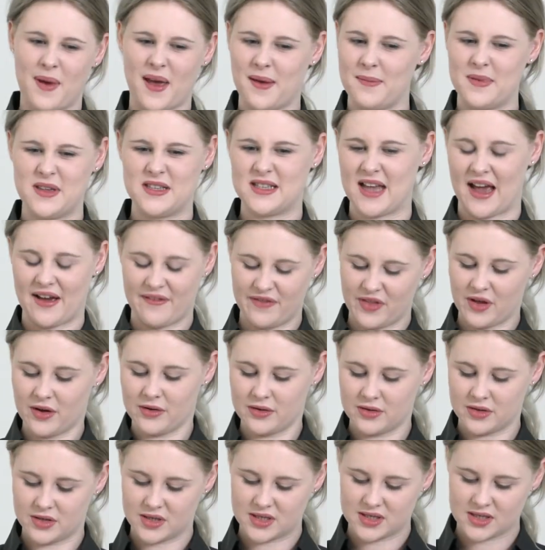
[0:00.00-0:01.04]
babies have
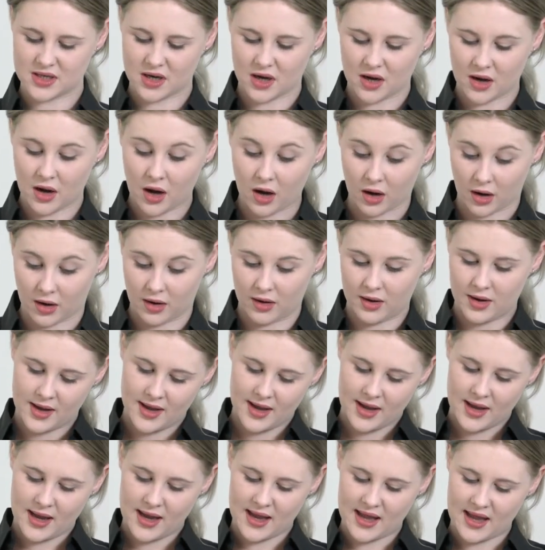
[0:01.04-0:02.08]
those. Oh,
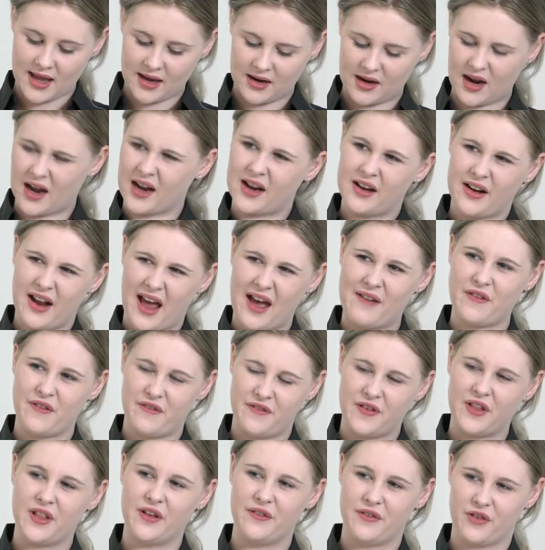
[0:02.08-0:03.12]
and I could have a
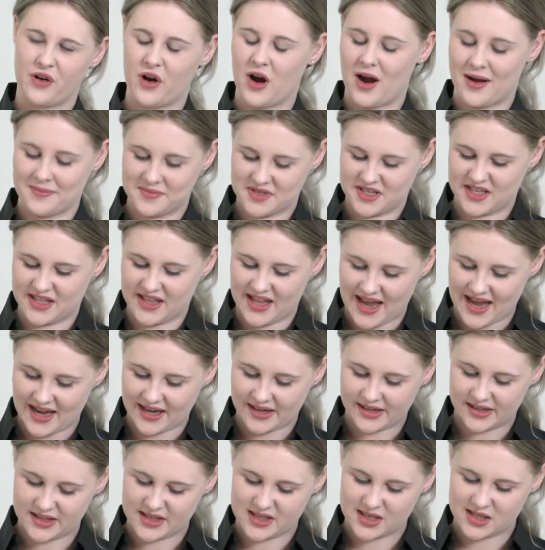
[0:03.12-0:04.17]
feel of her arms and
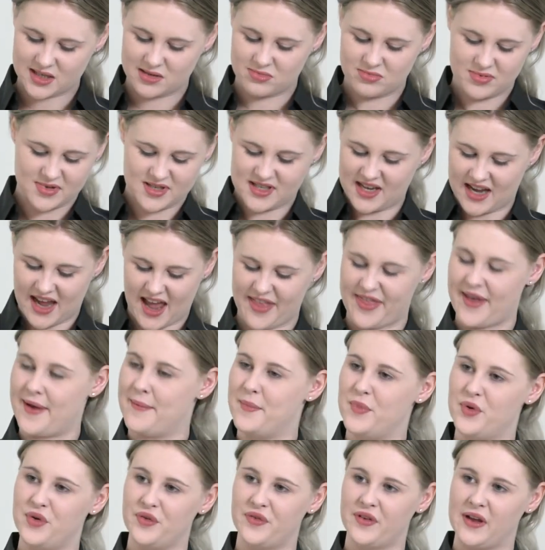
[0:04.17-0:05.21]
legs, see how they're
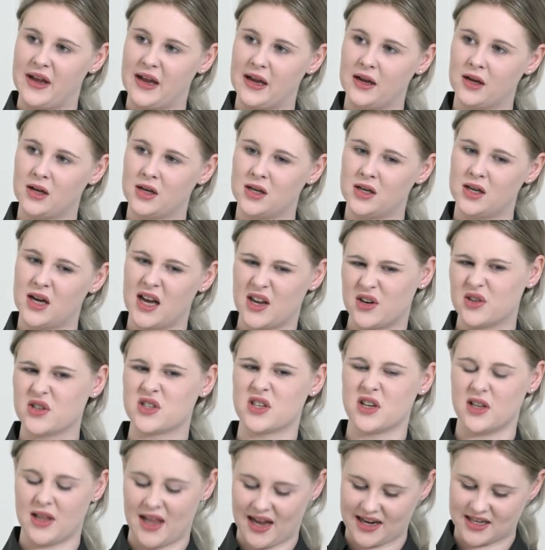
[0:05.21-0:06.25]
moving. I'd
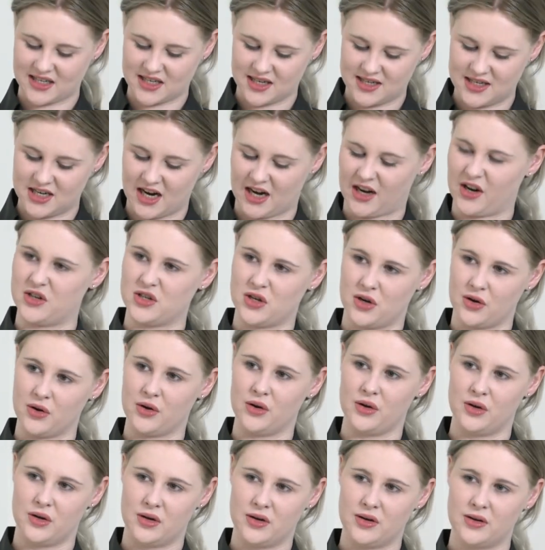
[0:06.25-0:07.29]
also like to check her
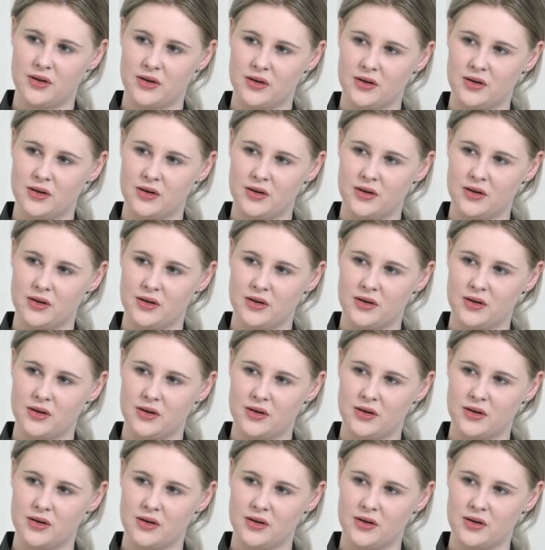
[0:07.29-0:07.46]
tone.